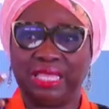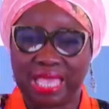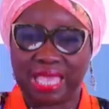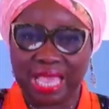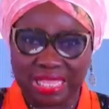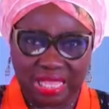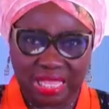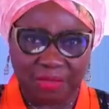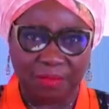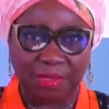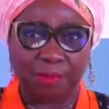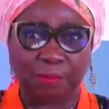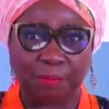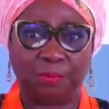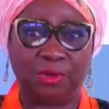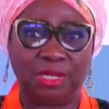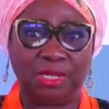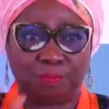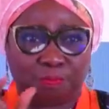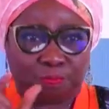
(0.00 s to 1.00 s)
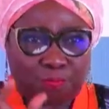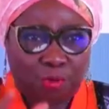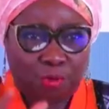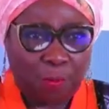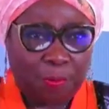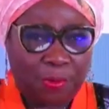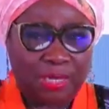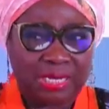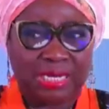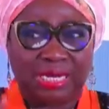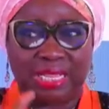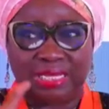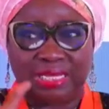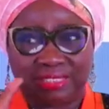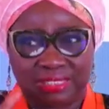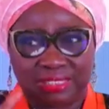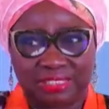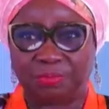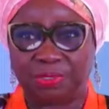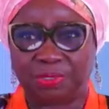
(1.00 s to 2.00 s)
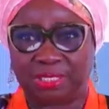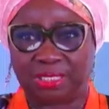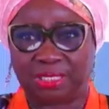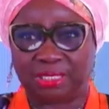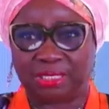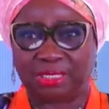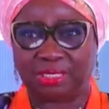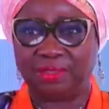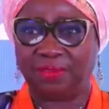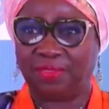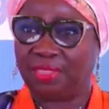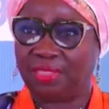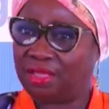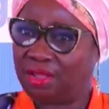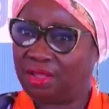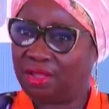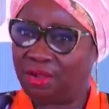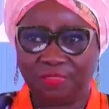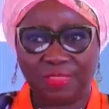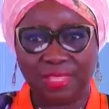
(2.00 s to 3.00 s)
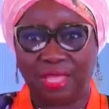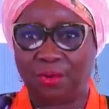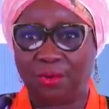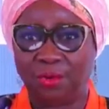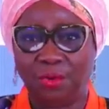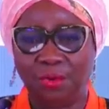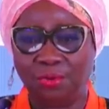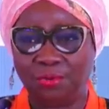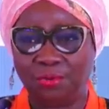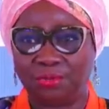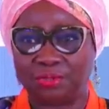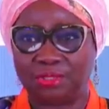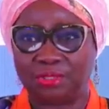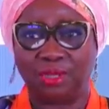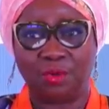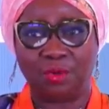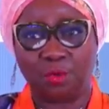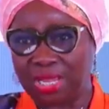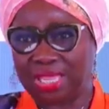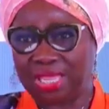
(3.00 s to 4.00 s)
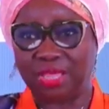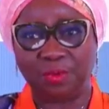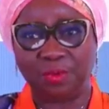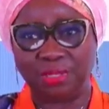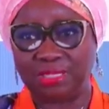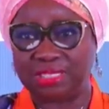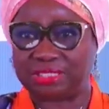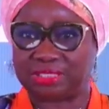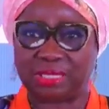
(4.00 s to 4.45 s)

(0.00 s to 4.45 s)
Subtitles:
get them employed properly, legitimately, on their own, working with the